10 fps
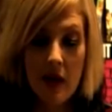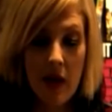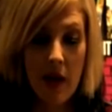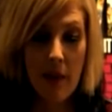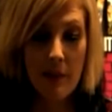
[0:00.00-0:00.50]

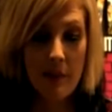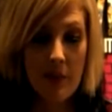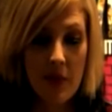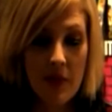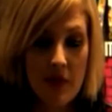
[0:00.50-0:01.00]
um,
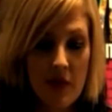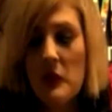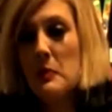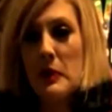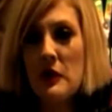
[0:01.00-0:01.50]
just
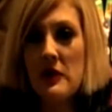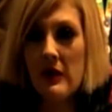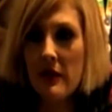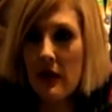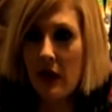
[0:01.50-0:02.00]
to
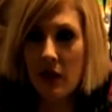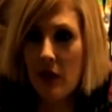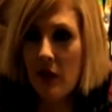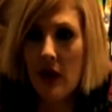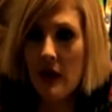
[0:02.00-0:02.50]
appreciate the gift
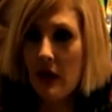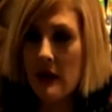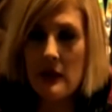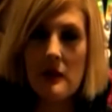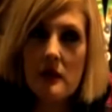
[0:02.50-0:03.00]
of it
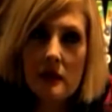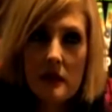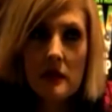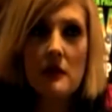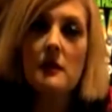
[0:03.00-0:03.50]
and
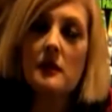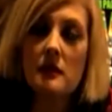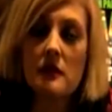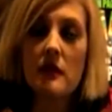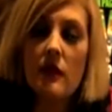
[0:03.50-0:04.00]

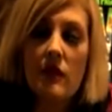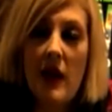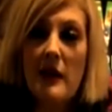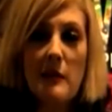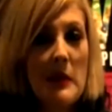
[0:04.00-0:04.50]

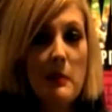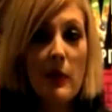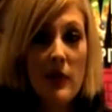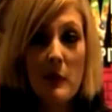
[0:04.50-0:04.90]
find people that